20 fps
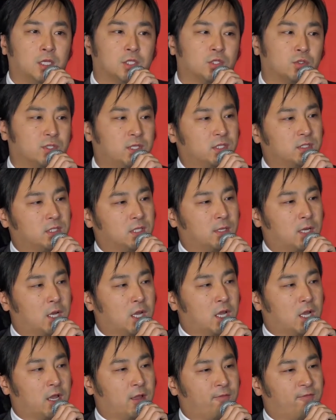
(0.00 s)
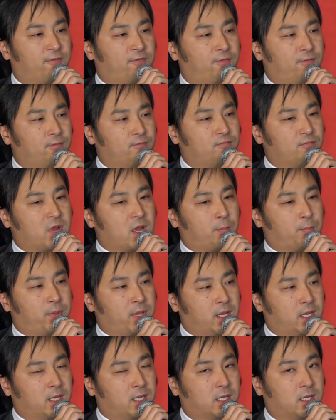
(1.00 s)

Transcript: So there's a big